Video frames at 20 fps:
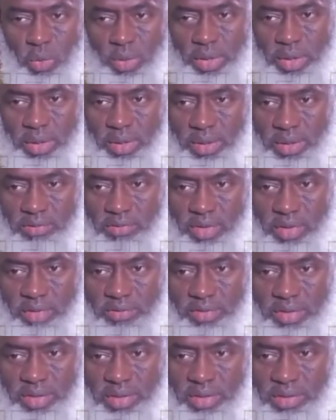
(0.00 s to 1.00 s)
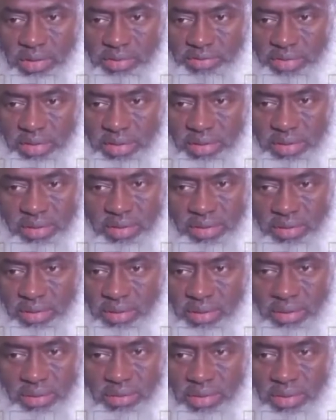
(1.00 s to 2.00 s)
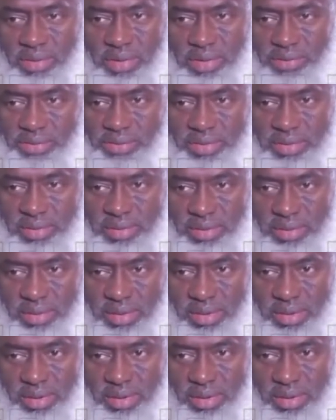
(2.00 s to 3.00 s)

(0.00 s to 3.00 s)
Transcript: way. If you have any grievances, this is not the way you address it.